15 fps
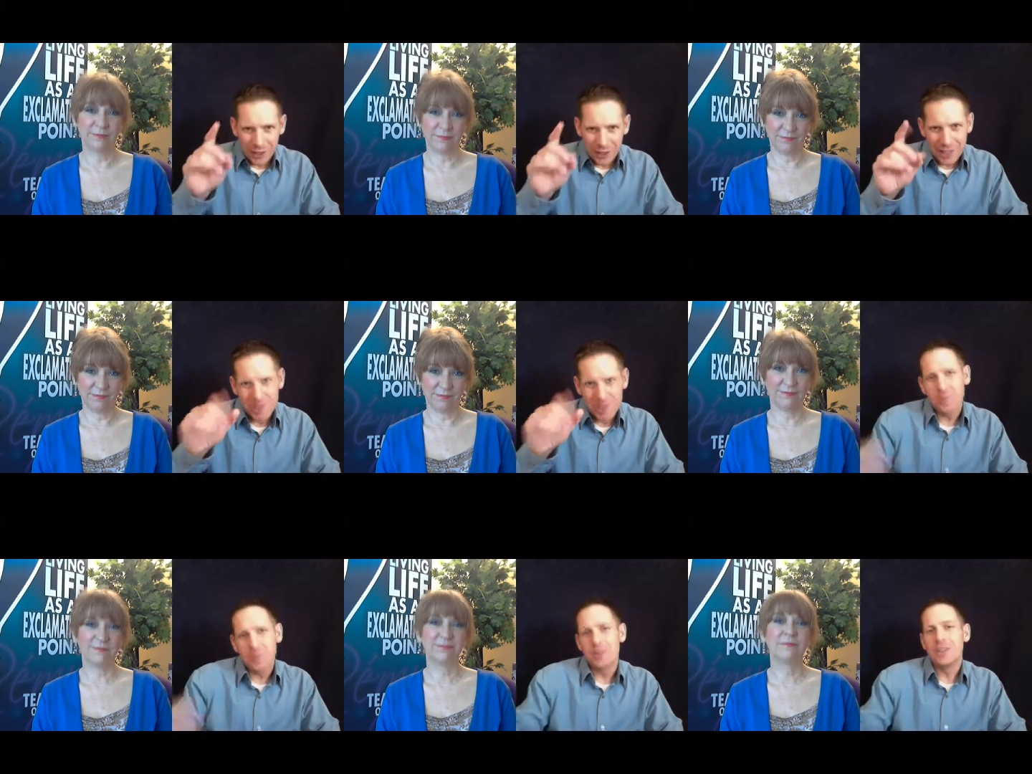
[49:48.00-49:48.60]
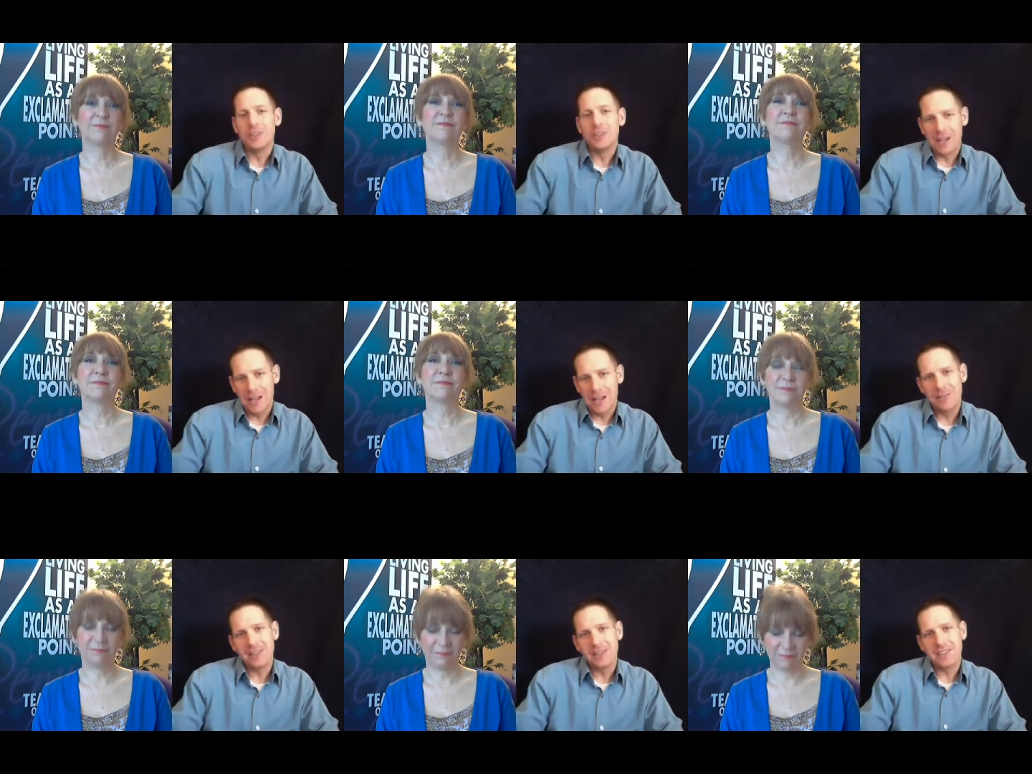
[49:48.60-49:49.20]
Speaker 1: expert in your life
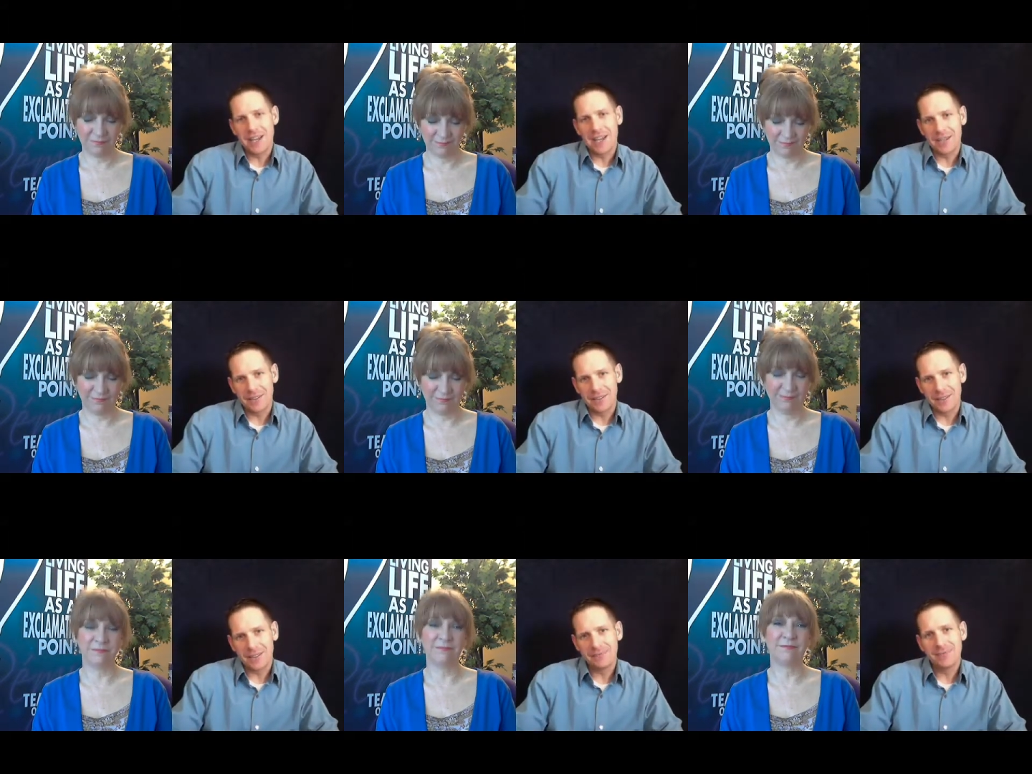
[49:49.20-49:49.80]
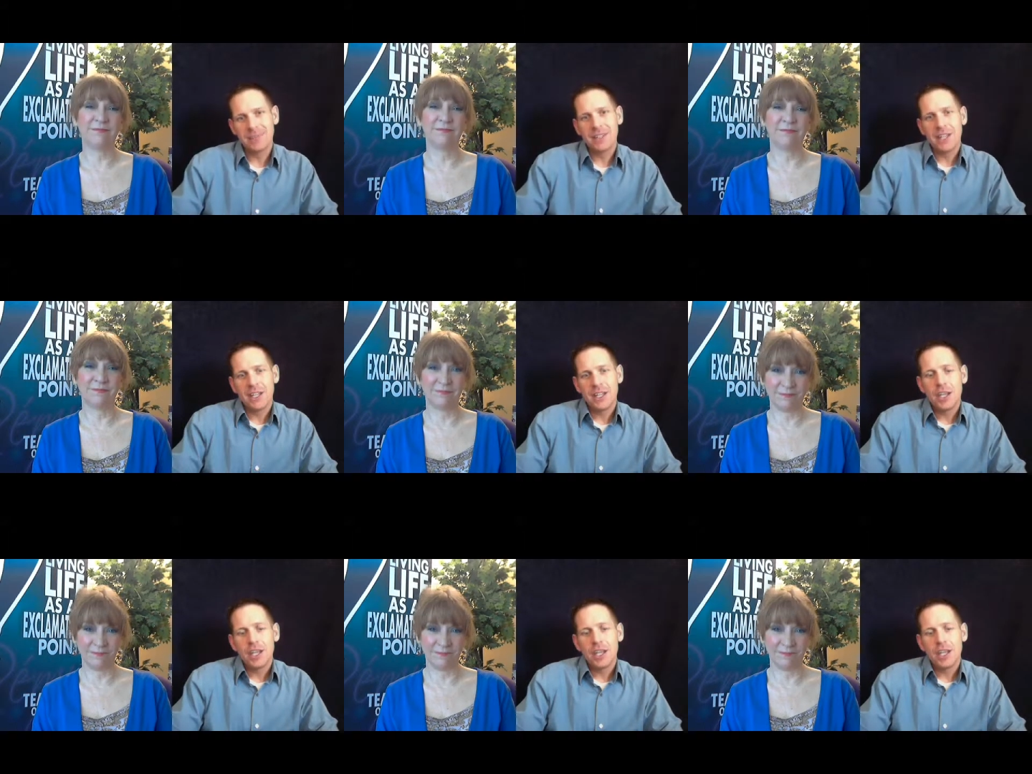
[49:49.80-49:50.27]
exactly? Mm-hmm, mm-hmm.